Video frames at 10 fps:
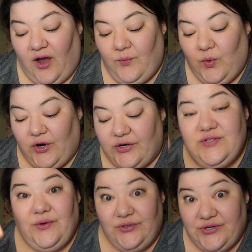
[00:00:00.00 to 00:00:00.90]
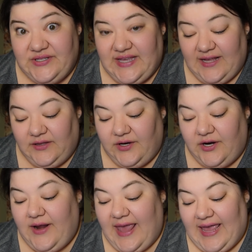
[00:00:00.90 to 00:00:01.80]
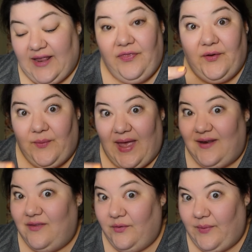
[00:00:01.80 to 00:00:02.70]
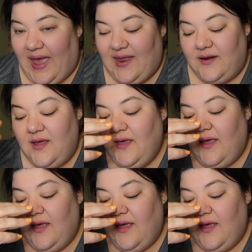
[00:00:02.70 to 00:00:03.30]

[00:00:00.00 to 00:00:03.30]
were Soldier Sailor and The Wren the Wren.